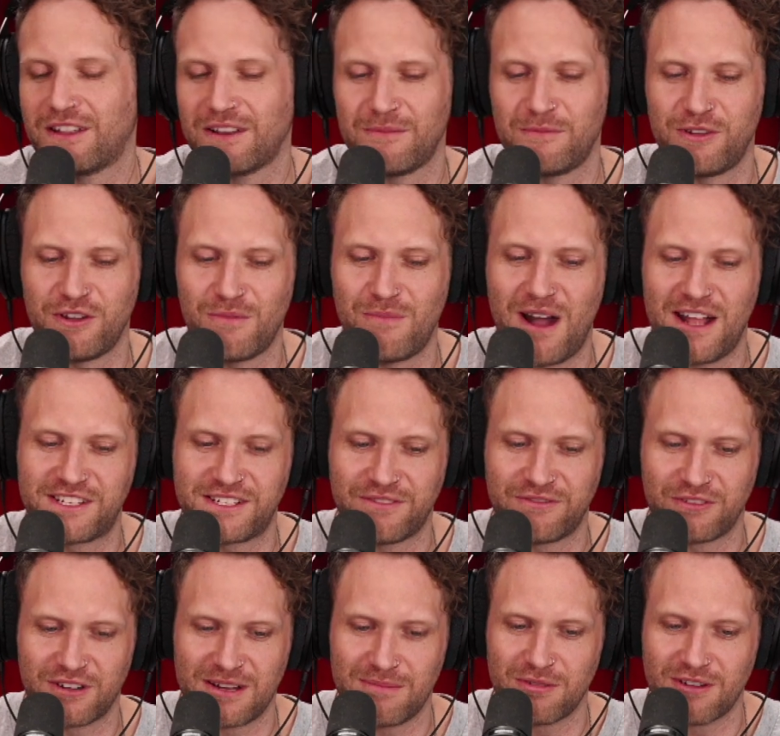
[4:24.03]
can do much
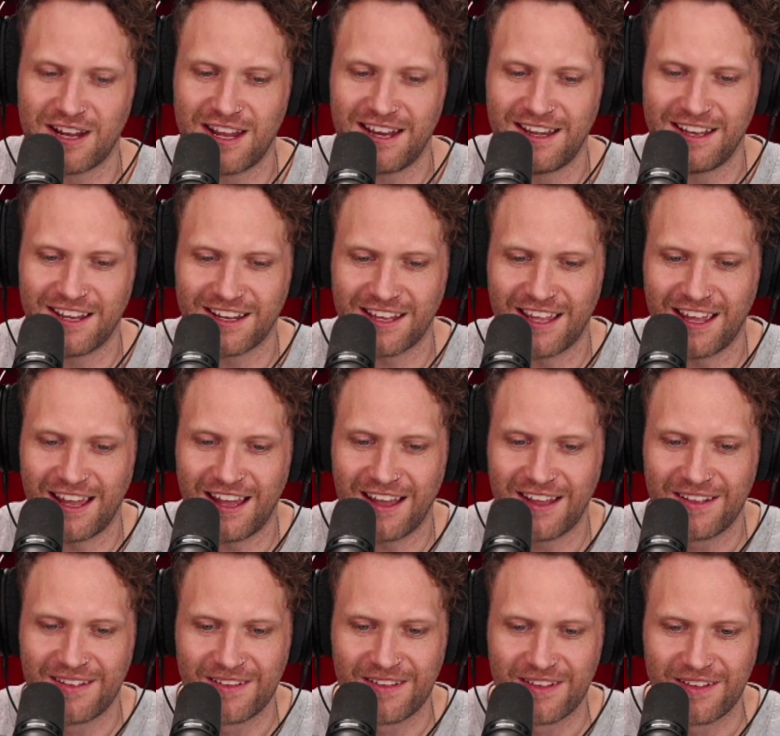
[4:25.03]
of rebranding,
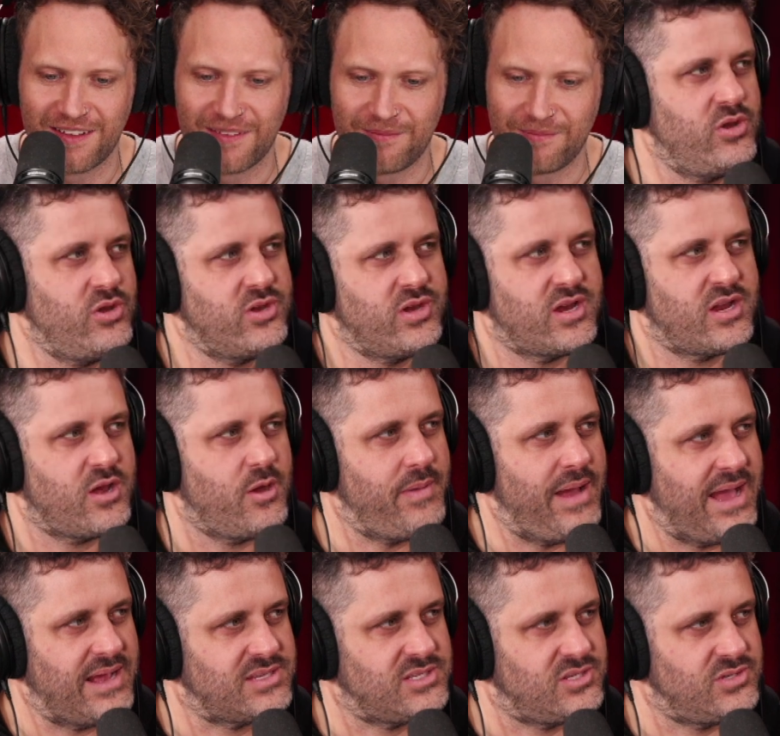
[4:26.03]
yeah. And are you going to go
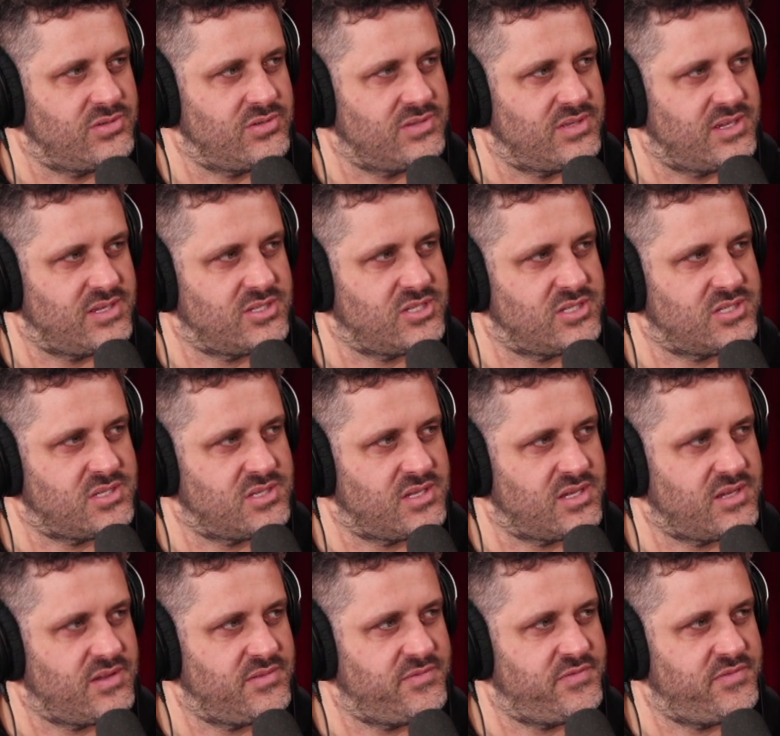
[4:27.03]
back to? Like, just
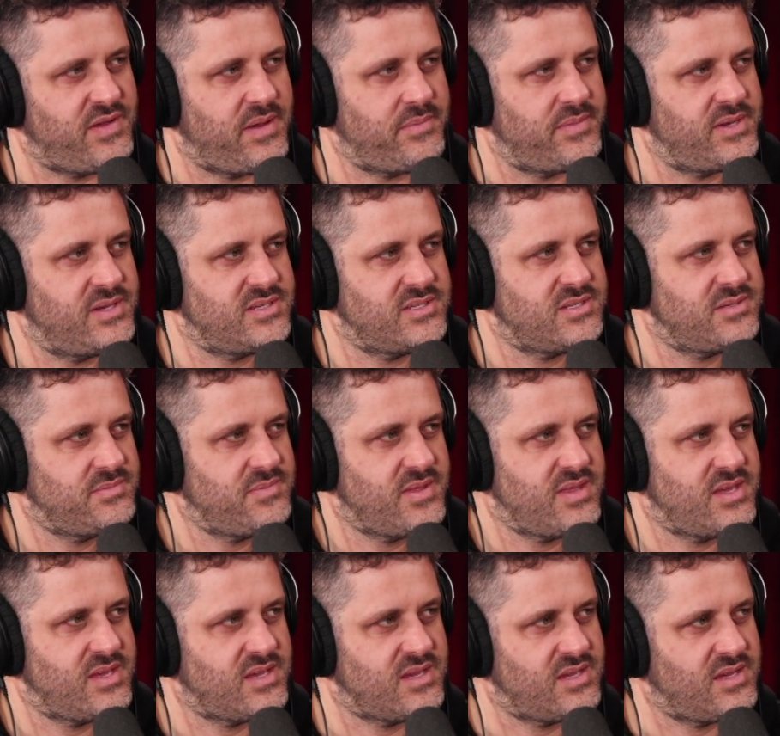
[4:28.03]
like a feminism
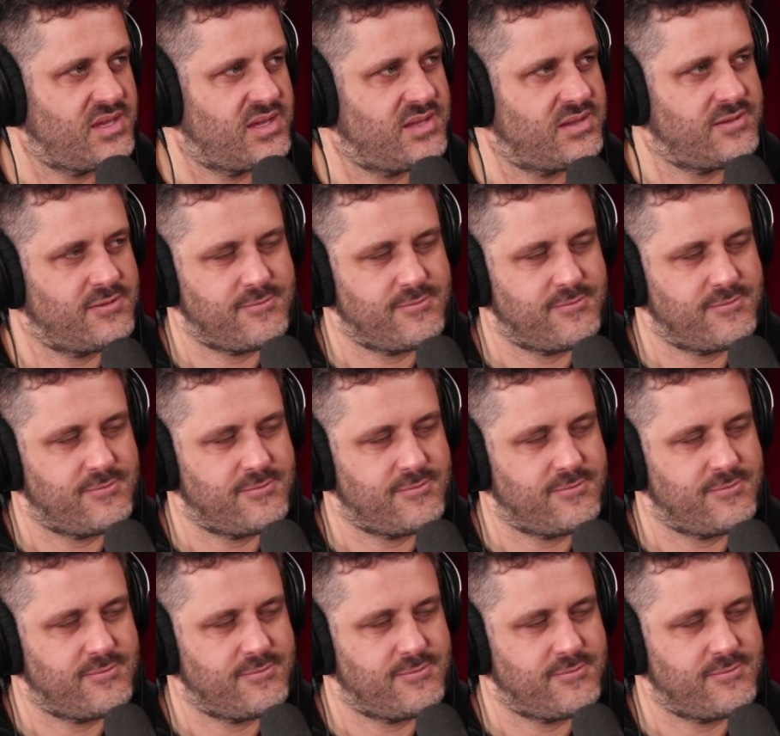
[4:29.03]
thing? Well, the